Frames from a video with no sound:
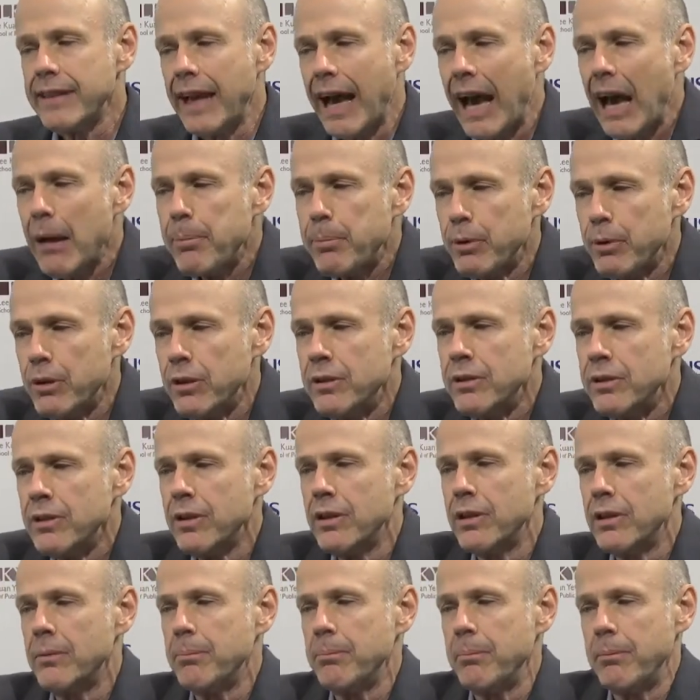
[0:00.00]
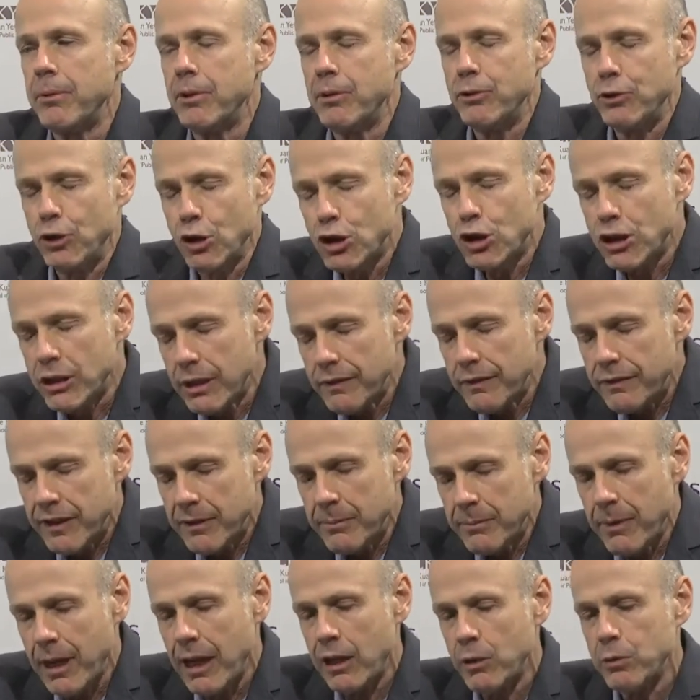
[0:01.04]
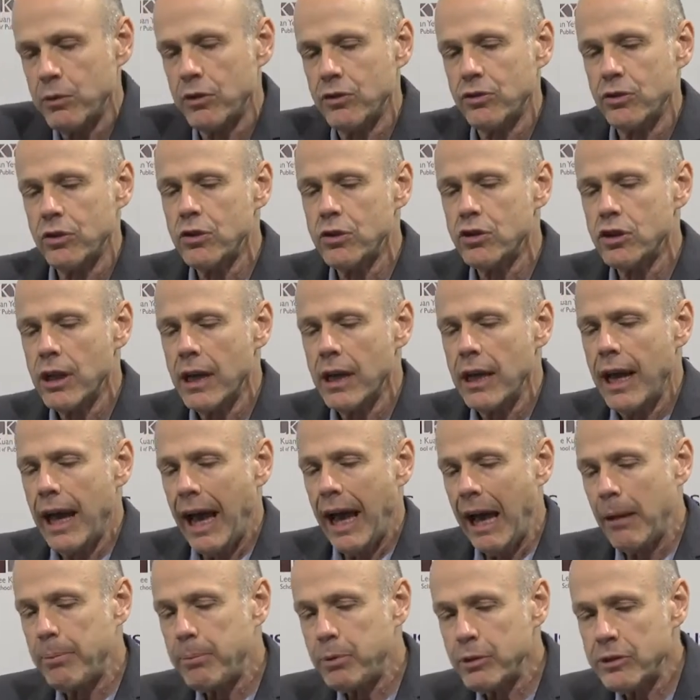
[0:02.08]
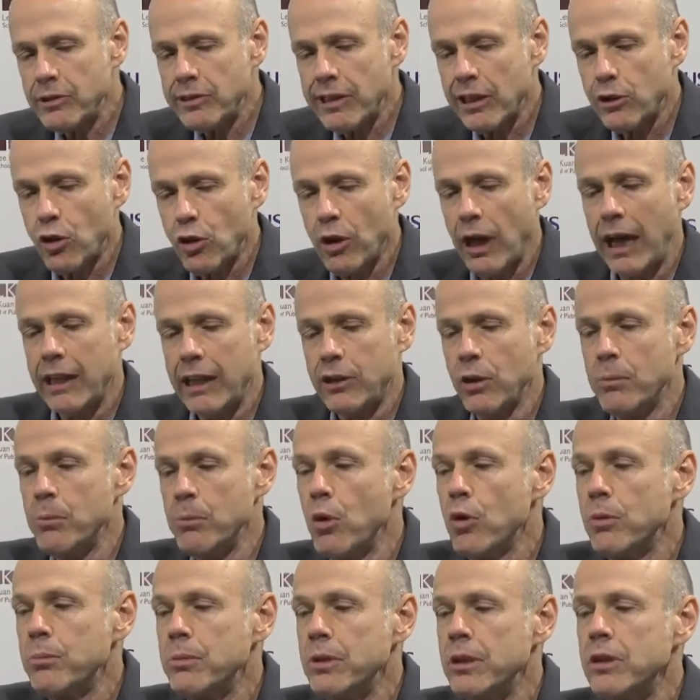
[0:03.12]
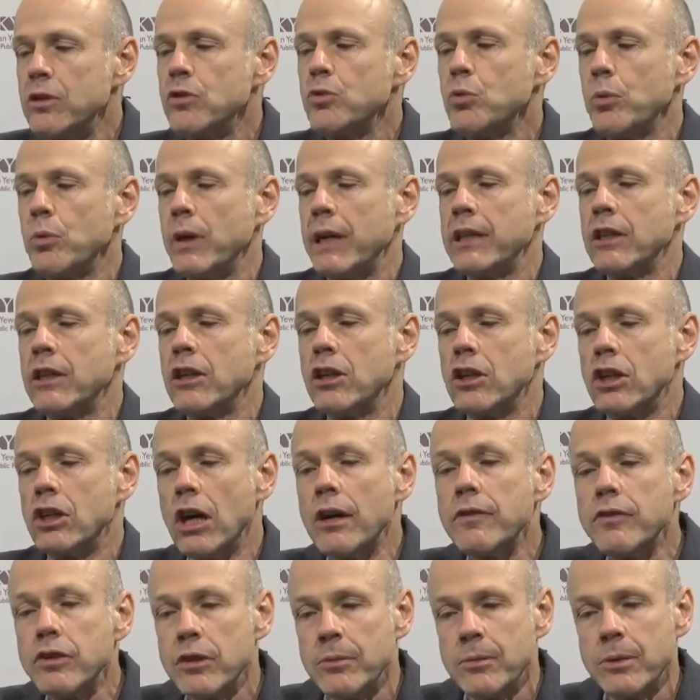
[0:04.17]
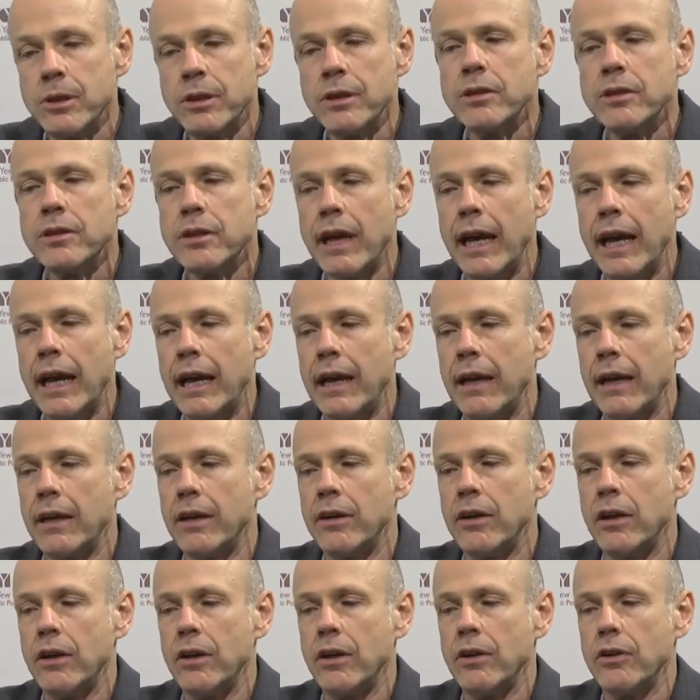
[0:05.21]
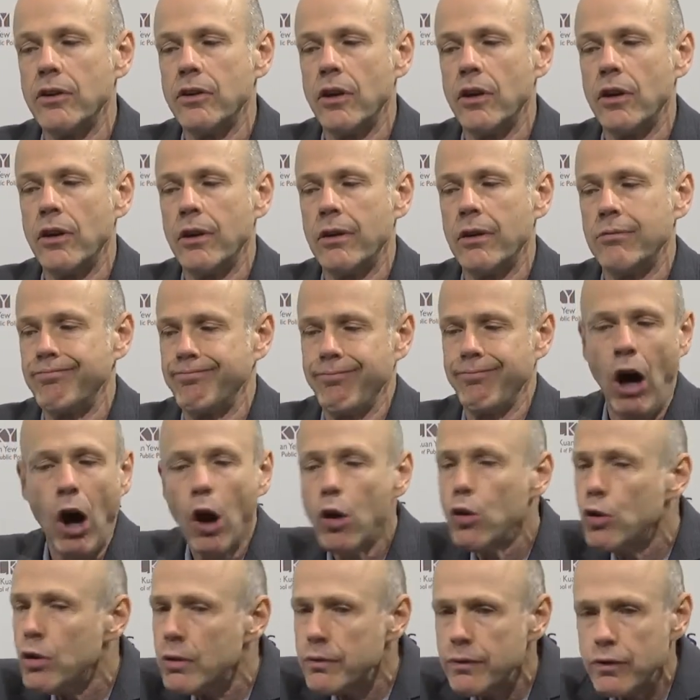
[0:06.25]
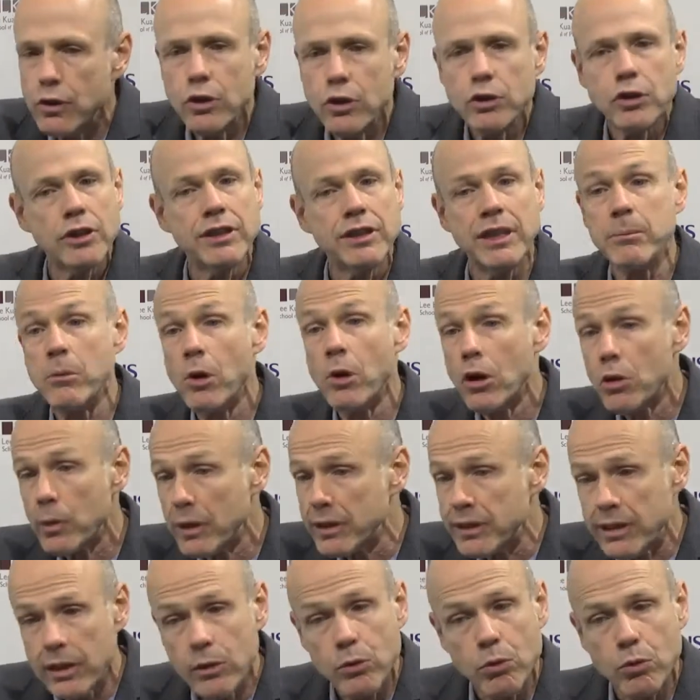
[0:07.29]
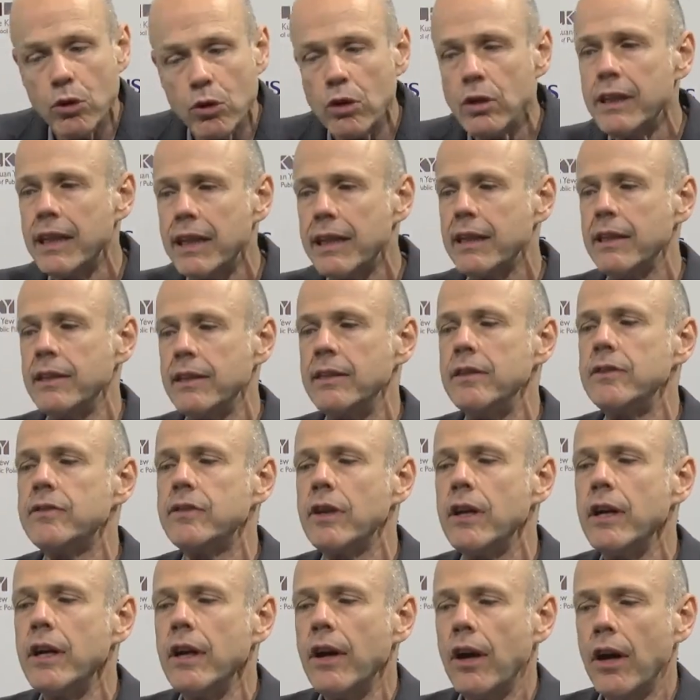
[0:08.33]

happened, the shift in my research happened at a moment when government all over the democratic world at least